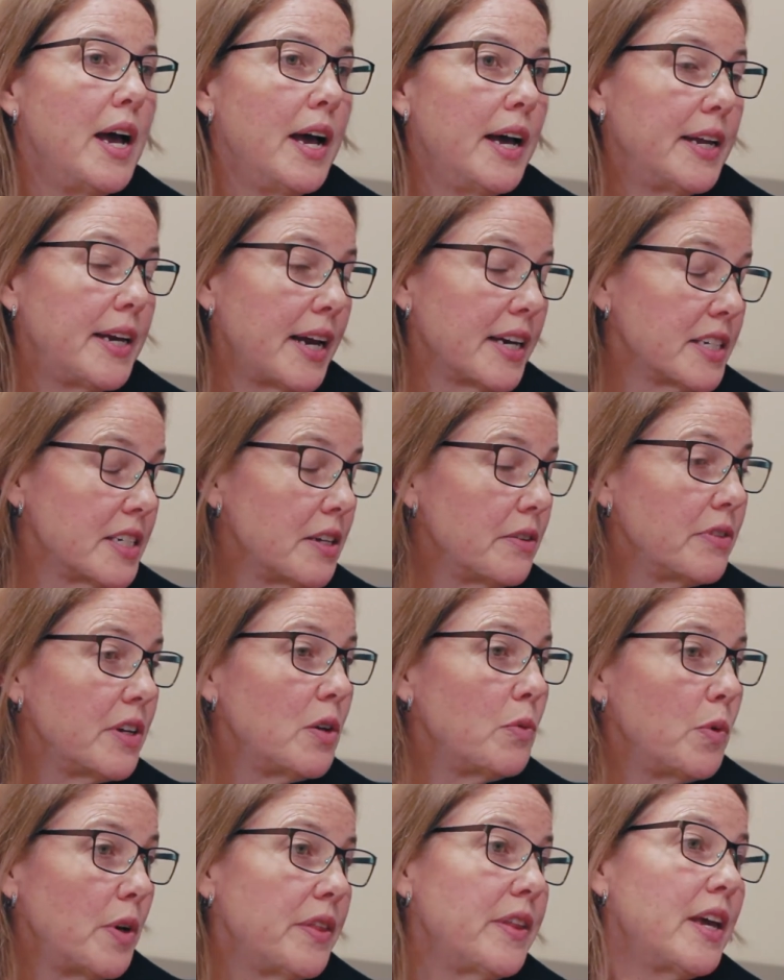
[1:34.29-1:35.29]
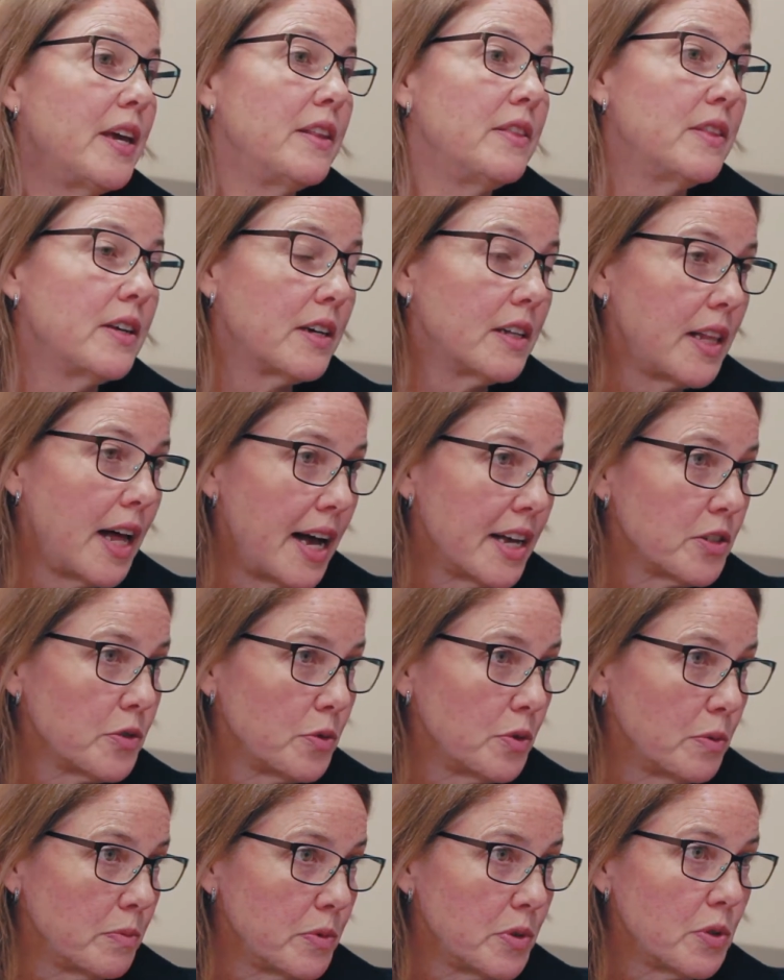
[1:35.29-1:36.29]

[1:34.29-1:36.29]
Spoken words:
an activity within the classroom.